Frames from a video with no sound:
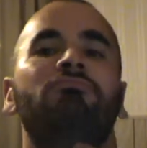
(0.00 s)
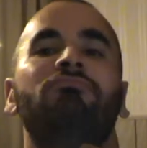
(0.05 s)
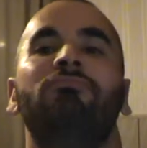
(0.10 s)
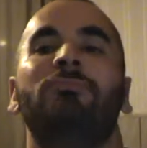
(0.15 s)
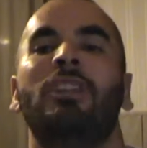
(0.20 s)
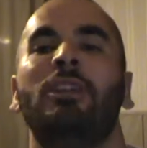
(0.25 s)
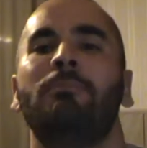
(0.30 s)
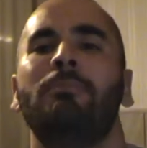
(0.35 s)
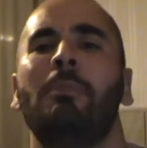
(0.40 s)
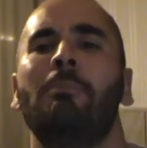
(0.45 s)

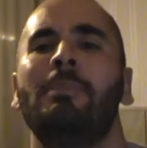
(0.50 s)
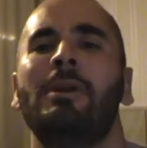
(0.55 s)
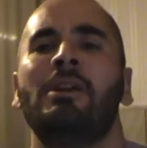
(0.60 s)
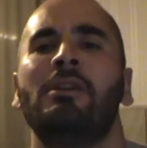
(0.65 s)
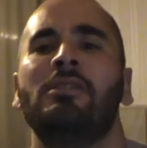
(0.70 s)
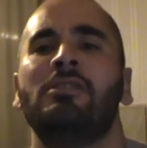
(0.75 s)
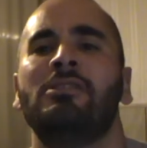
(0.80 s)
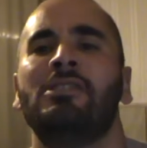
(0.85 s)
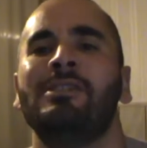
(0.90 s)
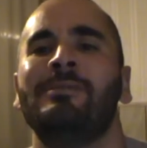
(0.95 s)
Think my
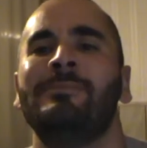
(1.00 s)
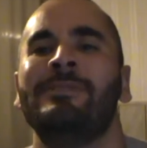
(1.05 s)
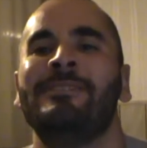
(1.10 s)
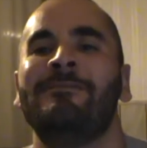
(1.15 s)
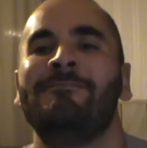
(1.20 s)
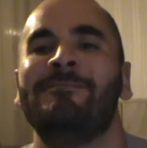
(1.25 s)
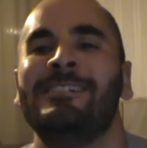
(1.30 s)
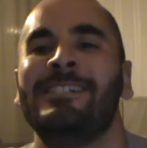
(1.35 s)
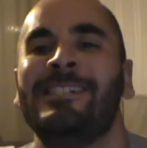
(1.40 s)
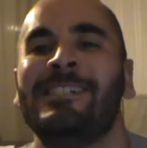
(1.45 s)
beard's coming in
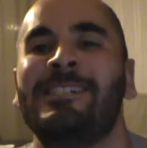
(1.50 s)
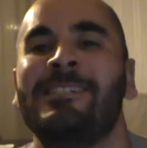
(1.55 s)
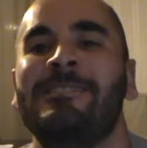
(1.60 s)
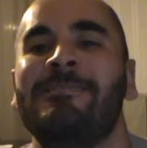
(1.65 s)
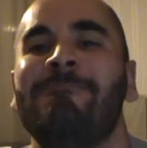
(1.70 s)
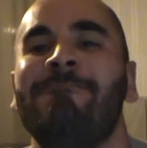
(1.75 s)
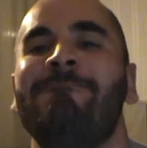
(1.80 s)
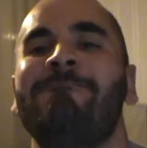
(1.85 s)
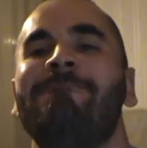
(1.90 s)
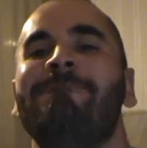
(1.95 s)

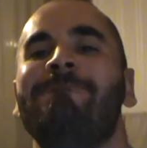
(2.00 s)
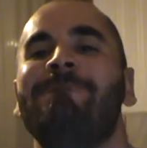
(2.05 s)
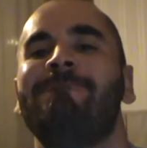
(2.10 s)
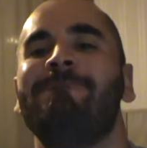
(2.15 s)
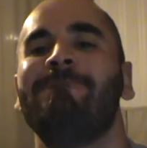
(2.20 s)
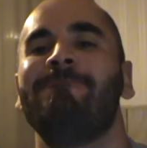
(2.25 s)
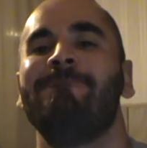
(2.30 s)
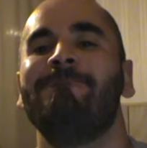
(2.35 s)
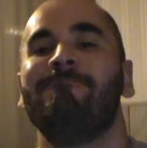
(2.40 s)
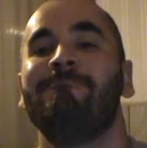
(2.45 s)
faster.
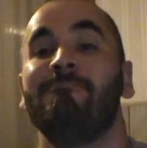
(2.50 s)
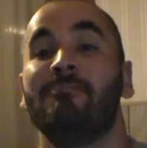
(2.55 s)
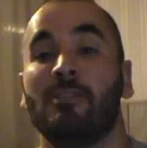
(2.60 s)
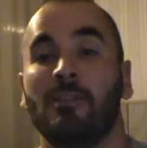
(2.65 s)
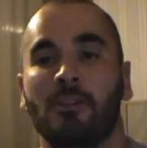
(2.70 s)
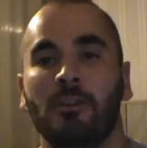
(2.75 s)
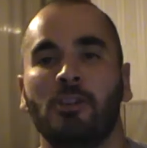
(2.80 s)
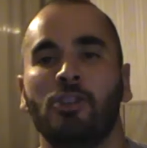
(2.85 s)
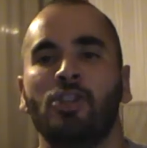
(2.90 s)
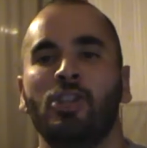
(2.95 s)

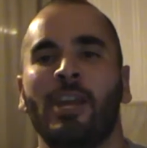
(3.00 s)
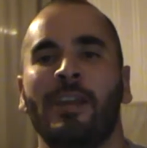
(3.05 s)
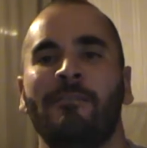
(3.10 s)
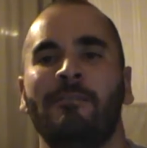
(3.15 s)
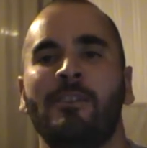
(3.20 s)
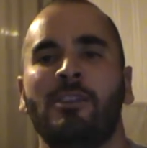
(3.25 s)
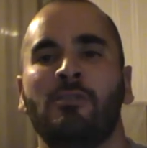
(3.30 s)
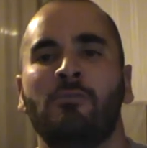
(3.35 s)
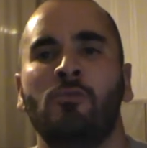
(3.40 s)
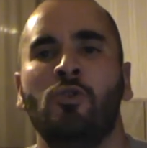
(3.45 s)

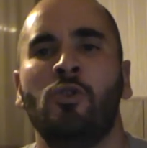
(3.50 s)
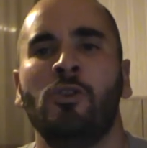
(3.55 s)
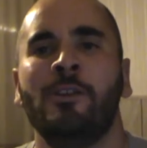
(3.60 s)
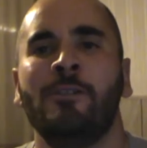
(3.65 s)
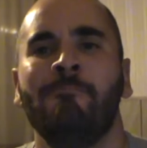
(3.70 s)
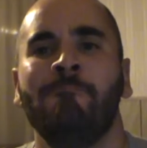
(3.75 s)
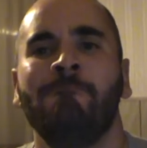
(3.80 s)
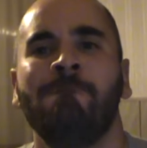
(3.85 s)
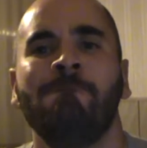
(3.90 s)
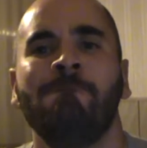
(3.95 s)
Shaved this morning.